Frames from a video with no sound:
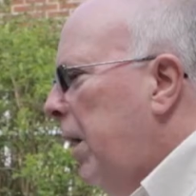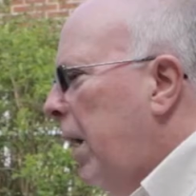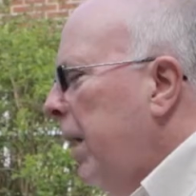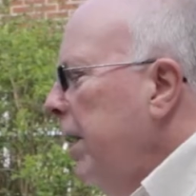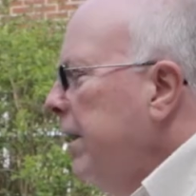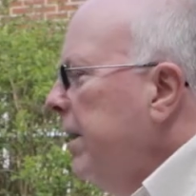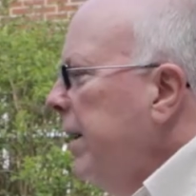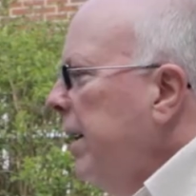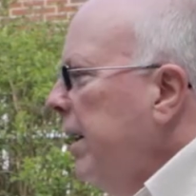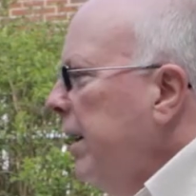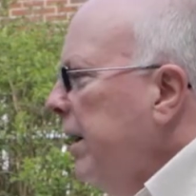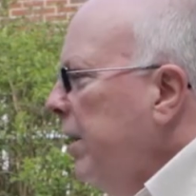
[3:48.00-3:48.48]

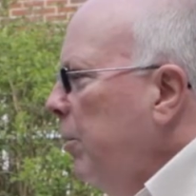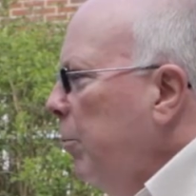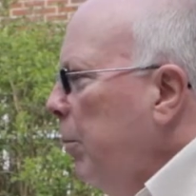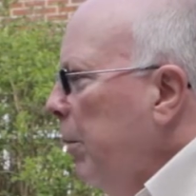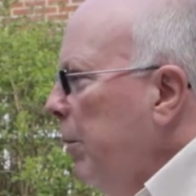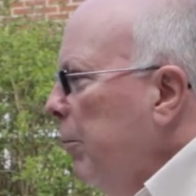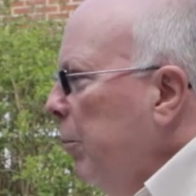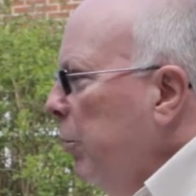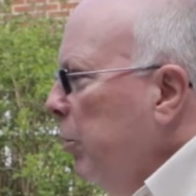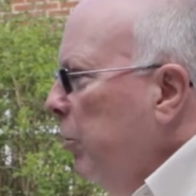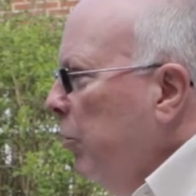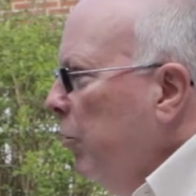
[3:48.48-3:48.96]
Ideally, we
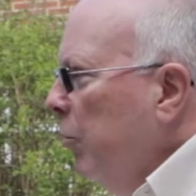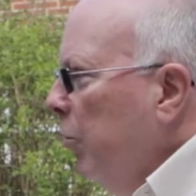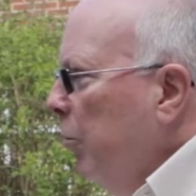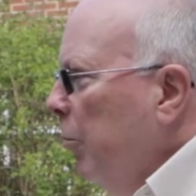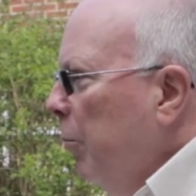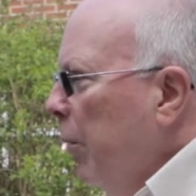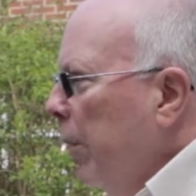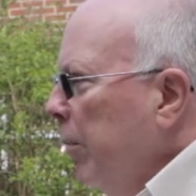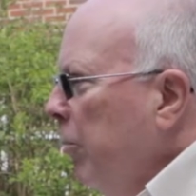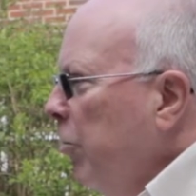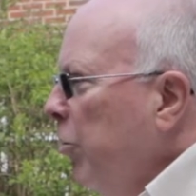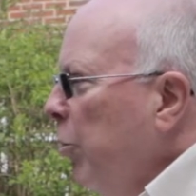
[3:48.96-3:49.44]
would
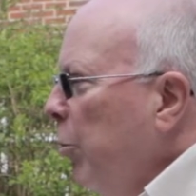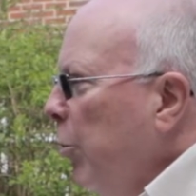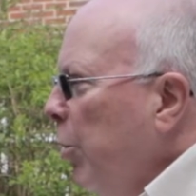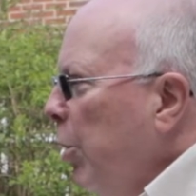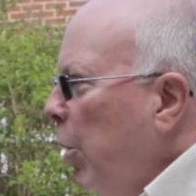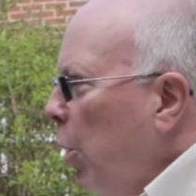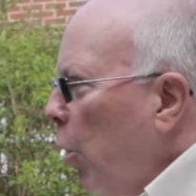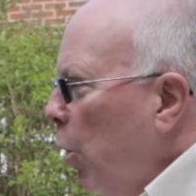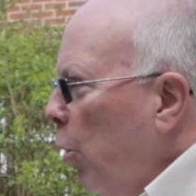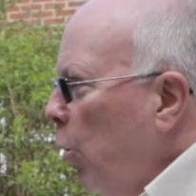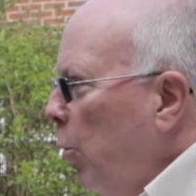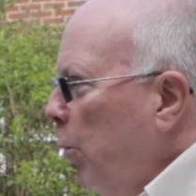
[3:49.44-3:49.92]
want to
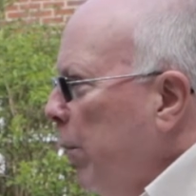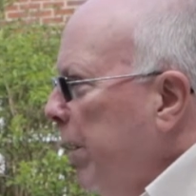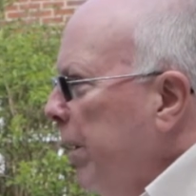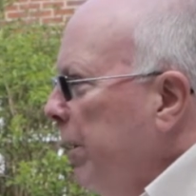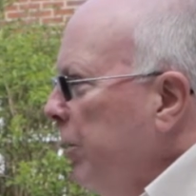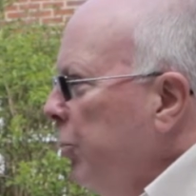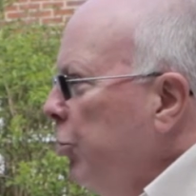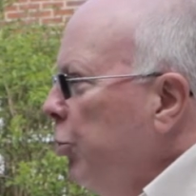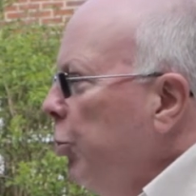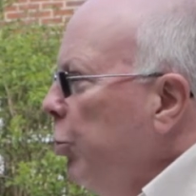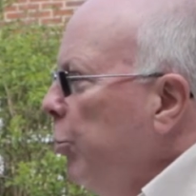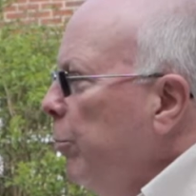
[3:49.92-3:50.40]
go
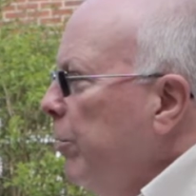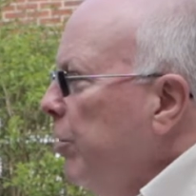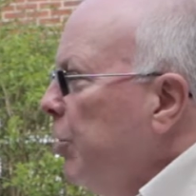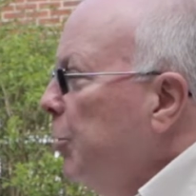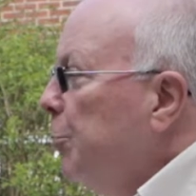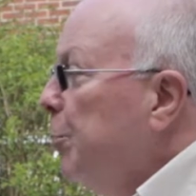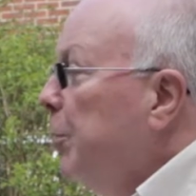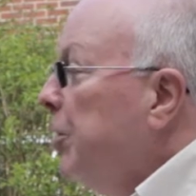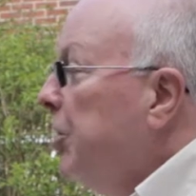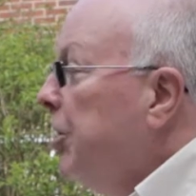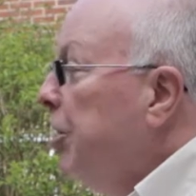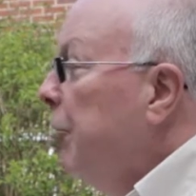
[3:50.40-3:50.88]
into a
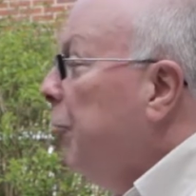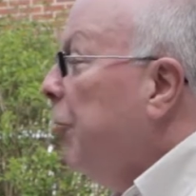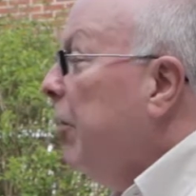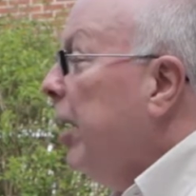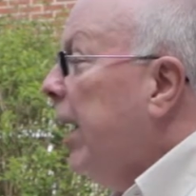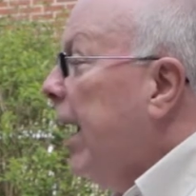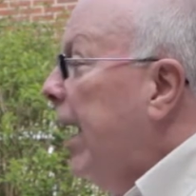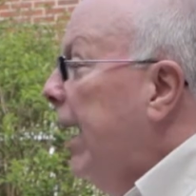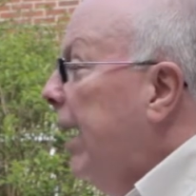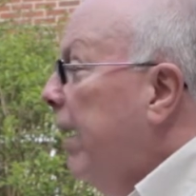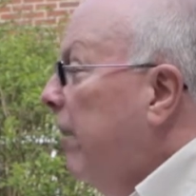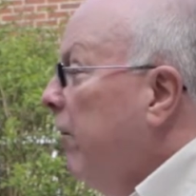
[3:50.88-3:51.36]

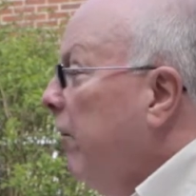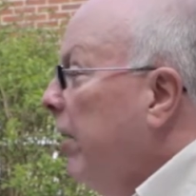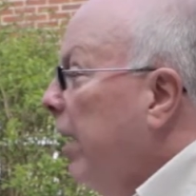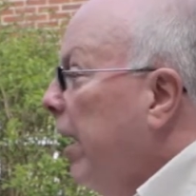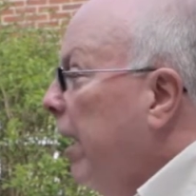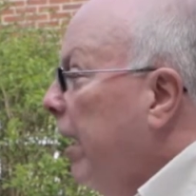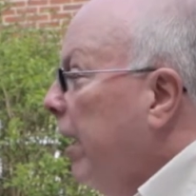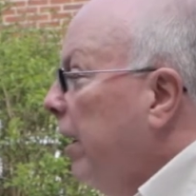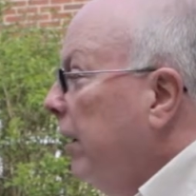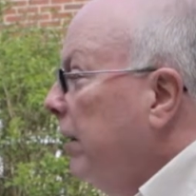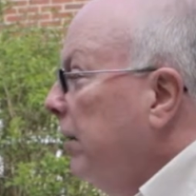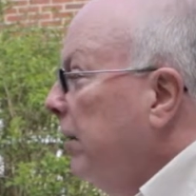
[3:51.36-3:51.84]
specific
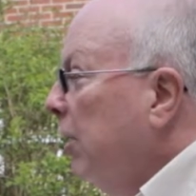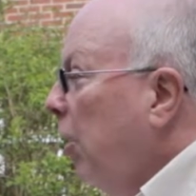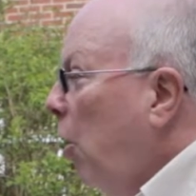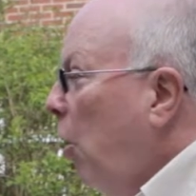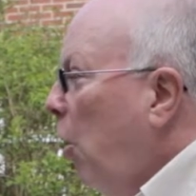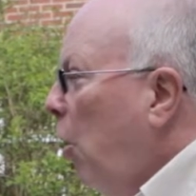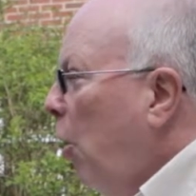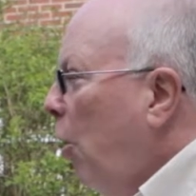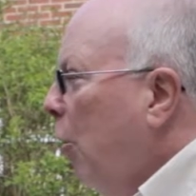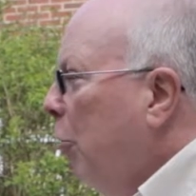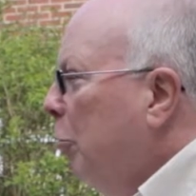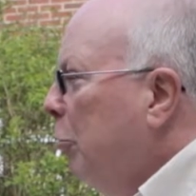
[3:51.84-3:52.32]
area
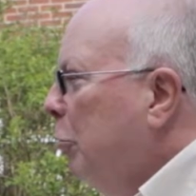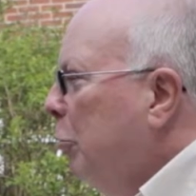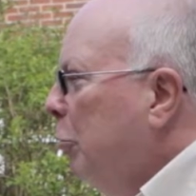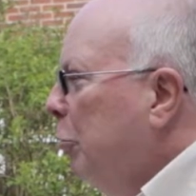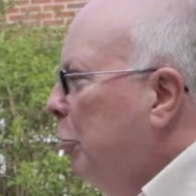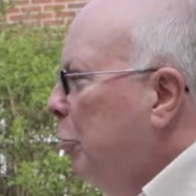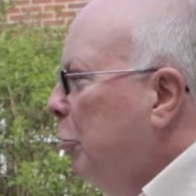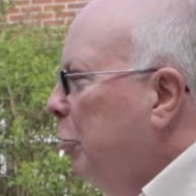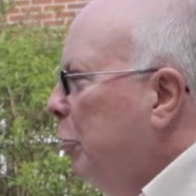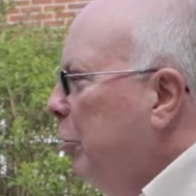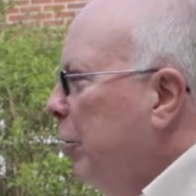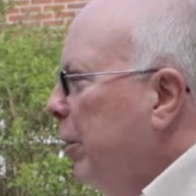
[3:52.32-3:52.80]
of
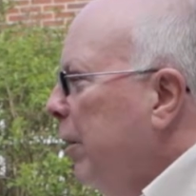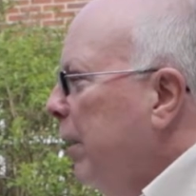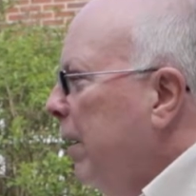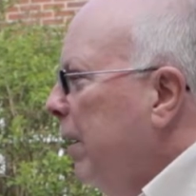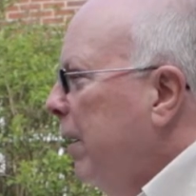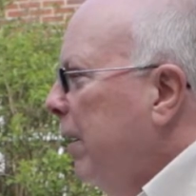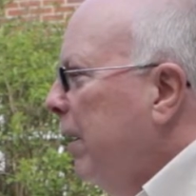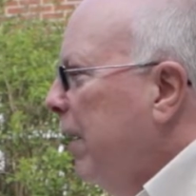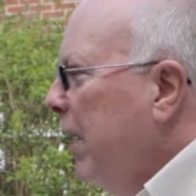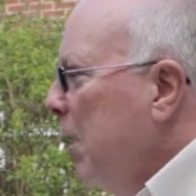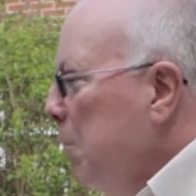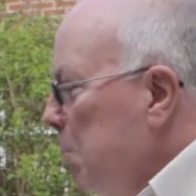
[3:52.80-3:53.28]

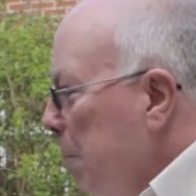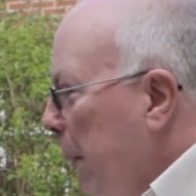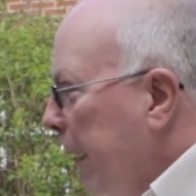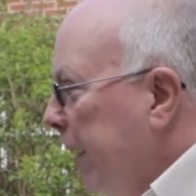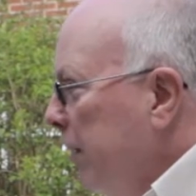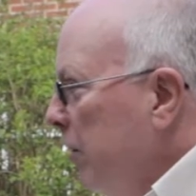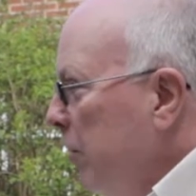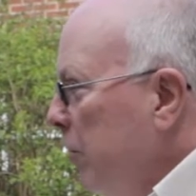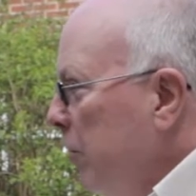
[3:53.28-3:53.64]
impact